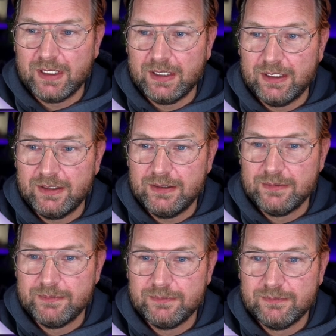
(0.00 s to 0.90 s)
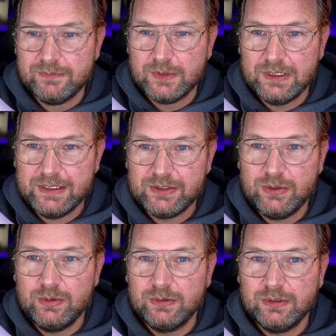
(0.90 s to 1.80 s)
Let's
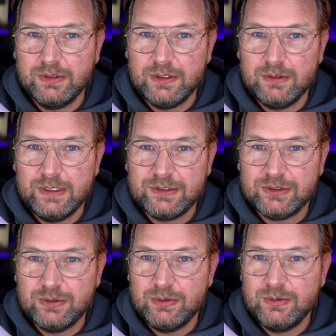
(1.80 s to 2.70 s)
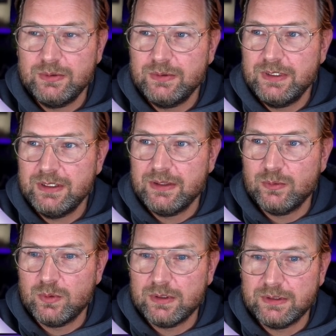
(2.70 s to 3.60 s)
do the
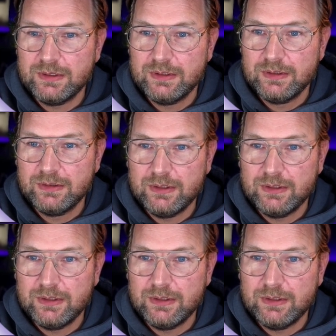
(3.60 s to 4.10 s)
other one.